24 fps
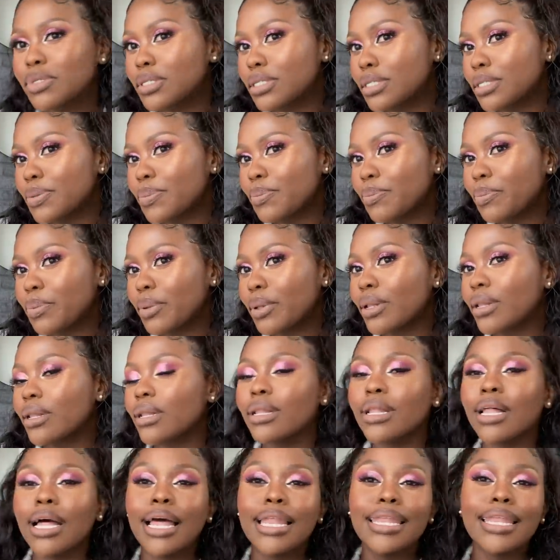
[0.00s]

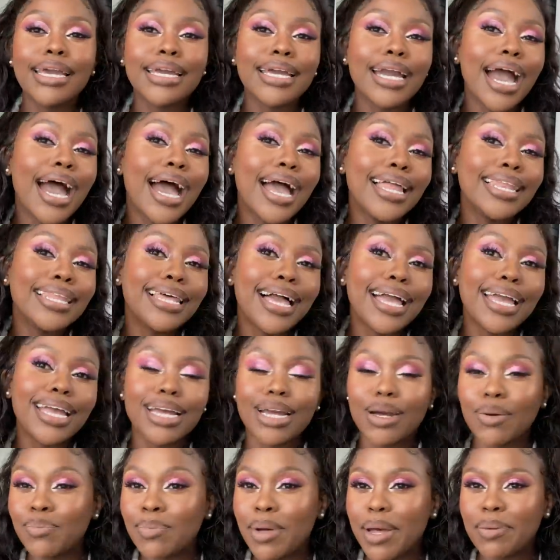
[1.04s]
simple like i
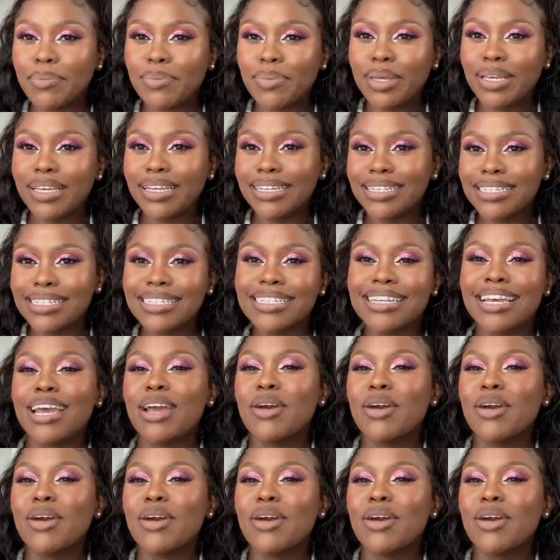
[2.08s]
like my bead